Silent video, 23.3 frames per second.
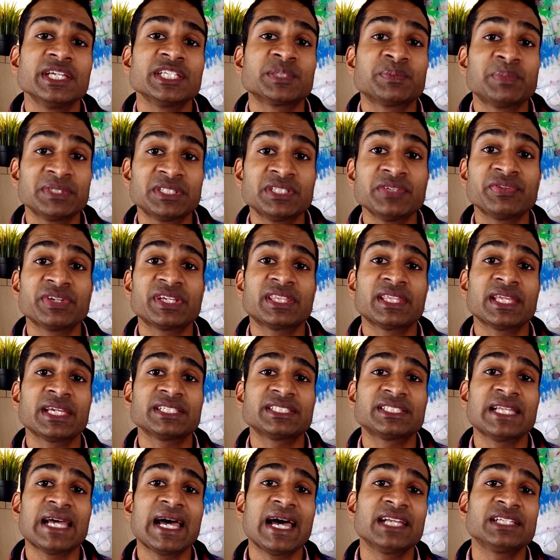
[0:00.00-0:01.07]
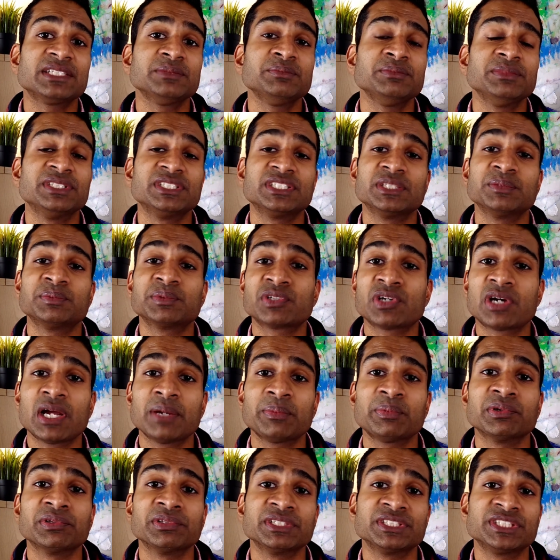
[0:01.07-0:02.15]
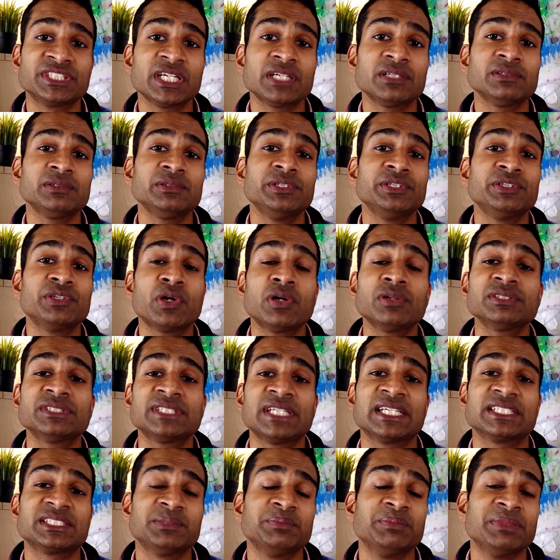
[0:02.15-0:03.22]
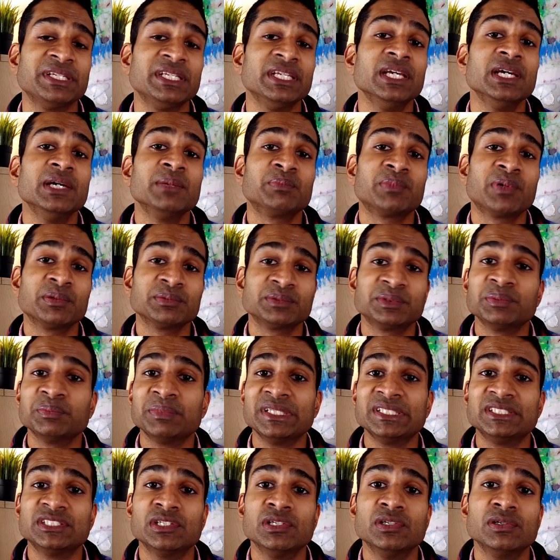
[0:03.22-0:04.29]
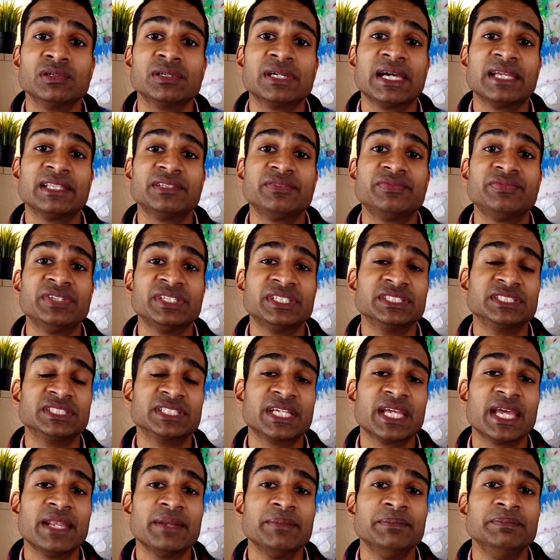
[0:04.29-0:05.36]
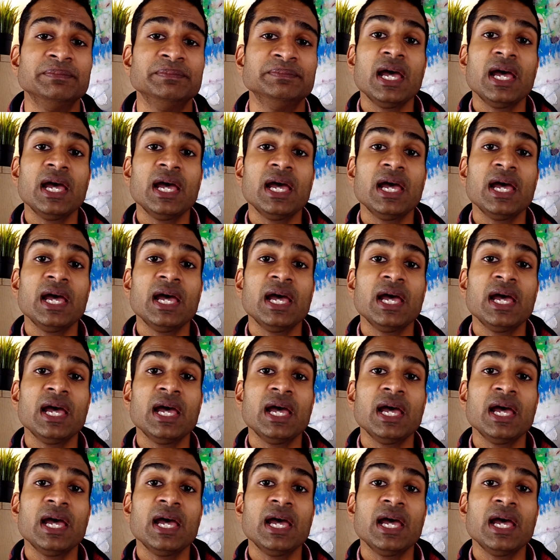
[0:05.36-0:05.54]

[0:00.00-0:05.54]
Specific thanks to Adam, a subscriber on the channel who contacted me, prompting me to look at the figures again.